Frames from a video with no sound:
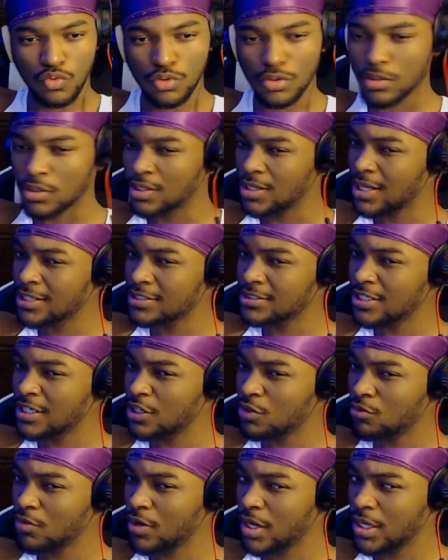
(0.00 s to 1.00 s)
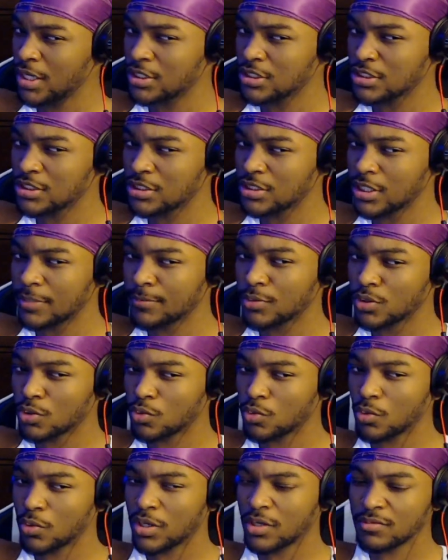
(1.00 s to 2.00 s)
did I say it right? Saber
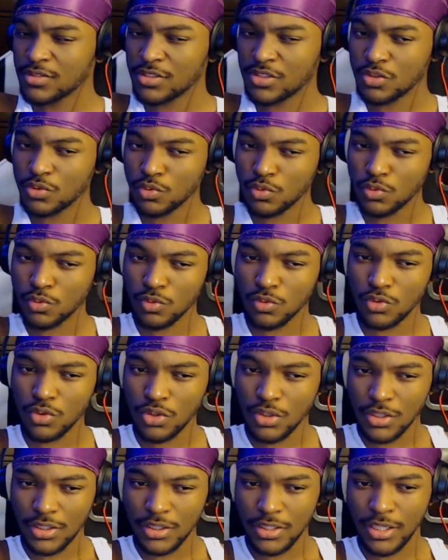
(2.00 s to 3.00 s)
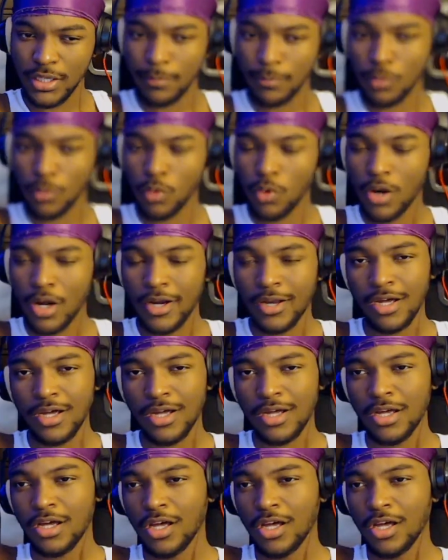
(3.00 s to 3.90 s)
Quem Sou de Moana.